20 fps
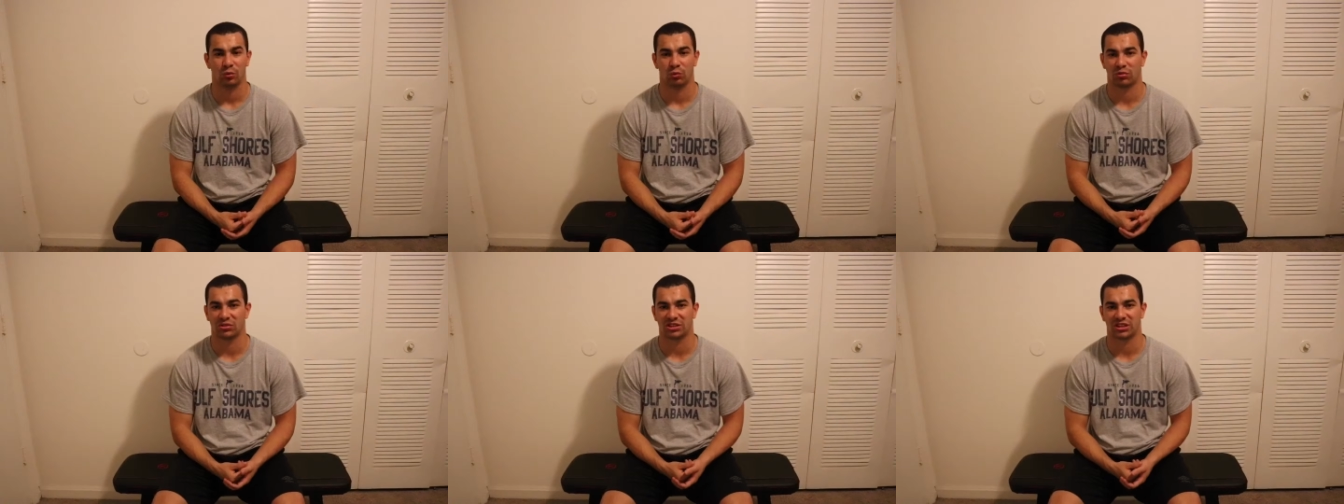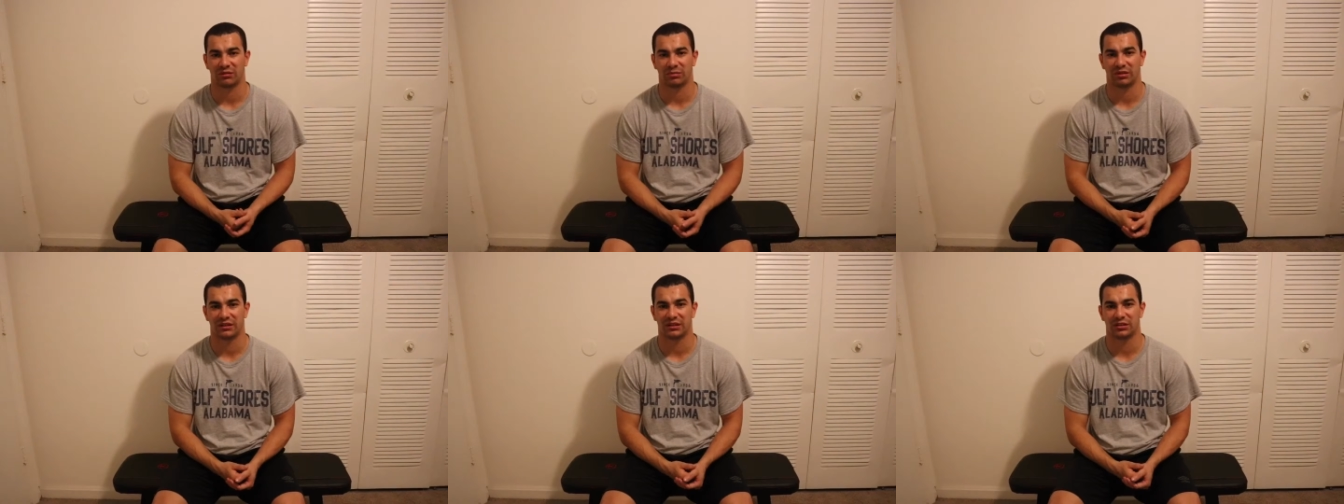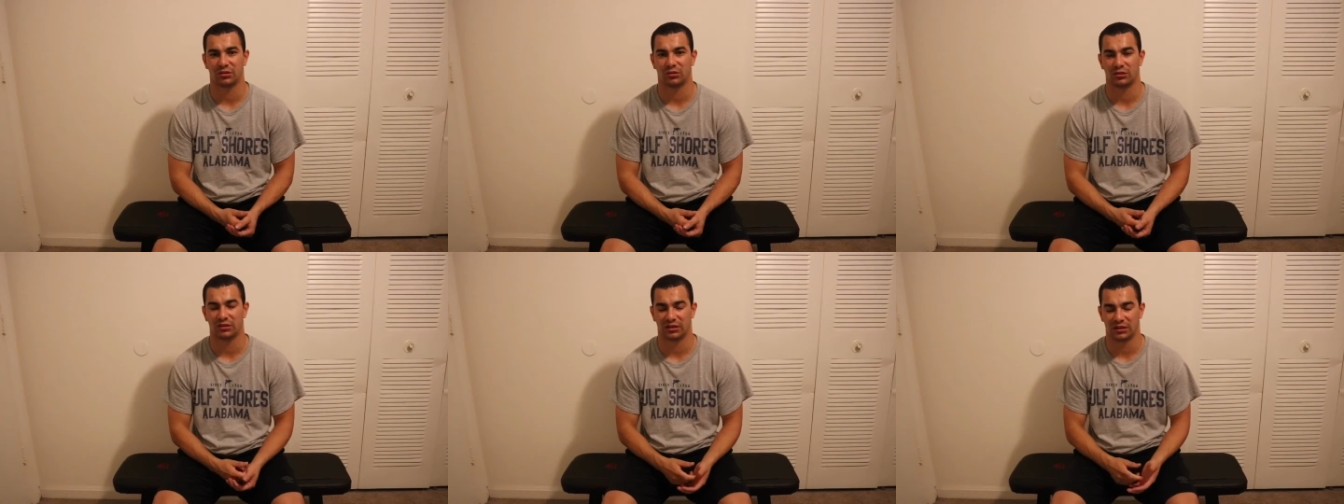which I've been
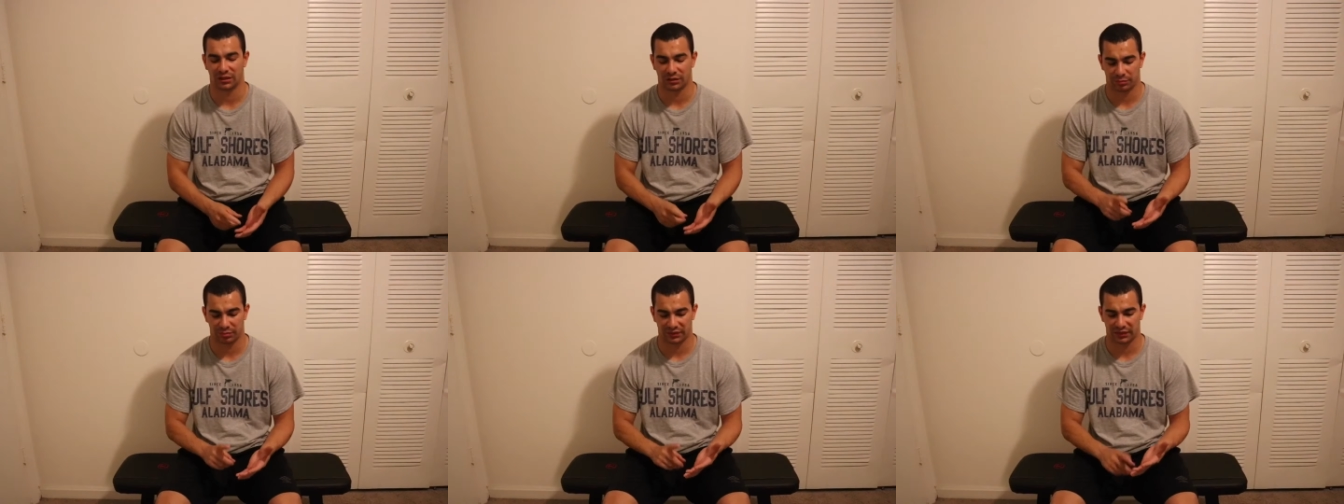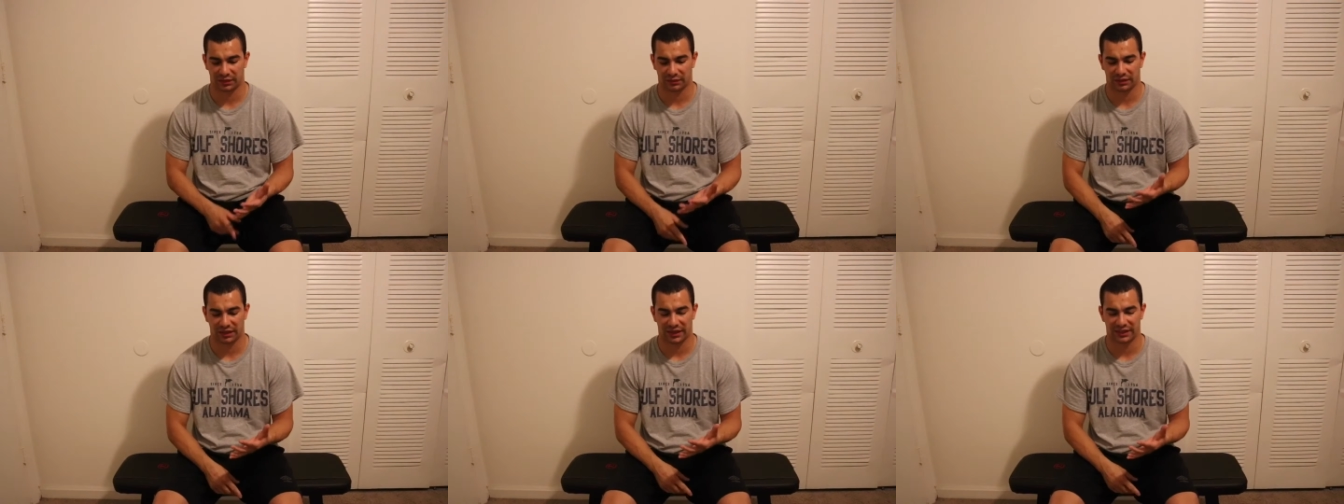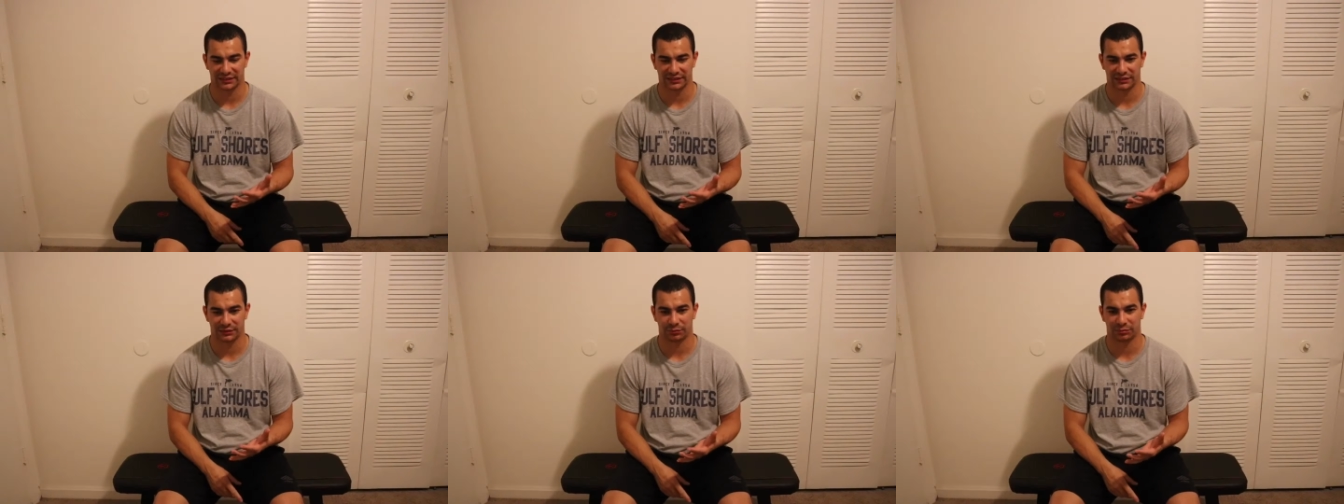doing the
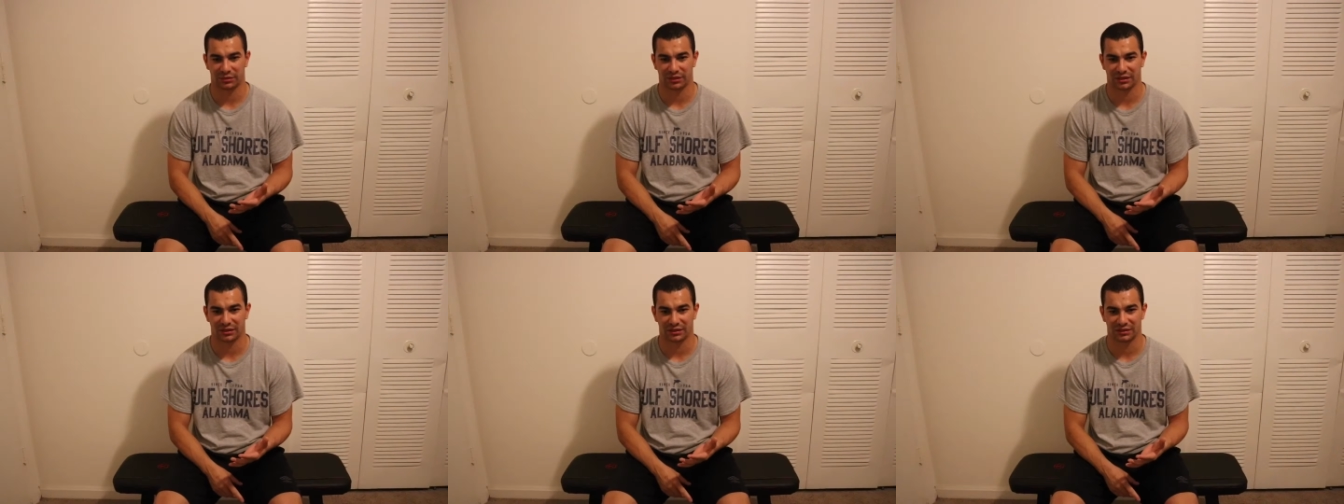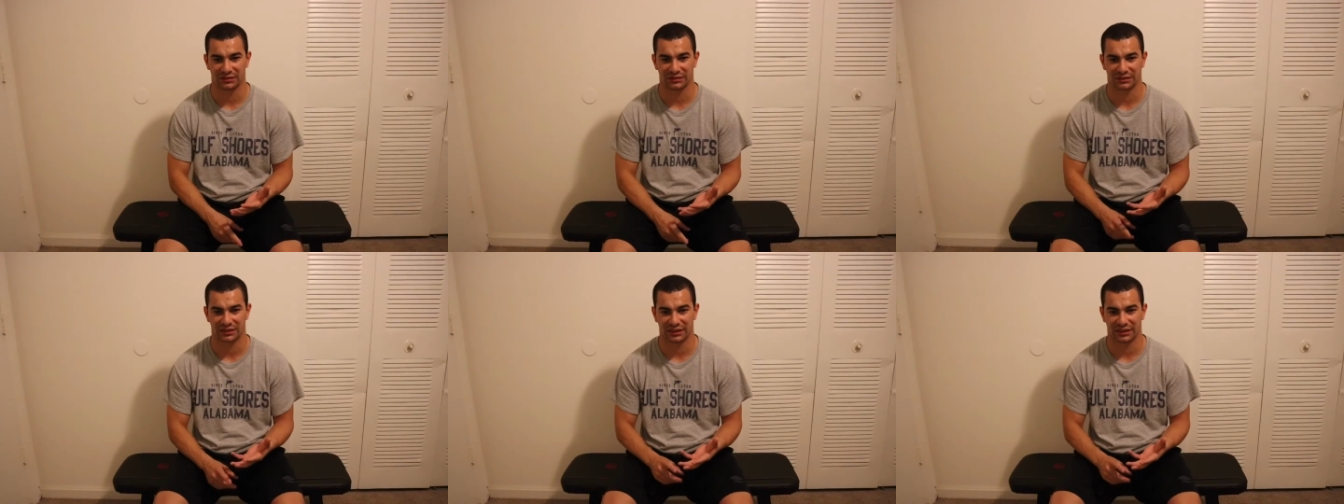potassium plus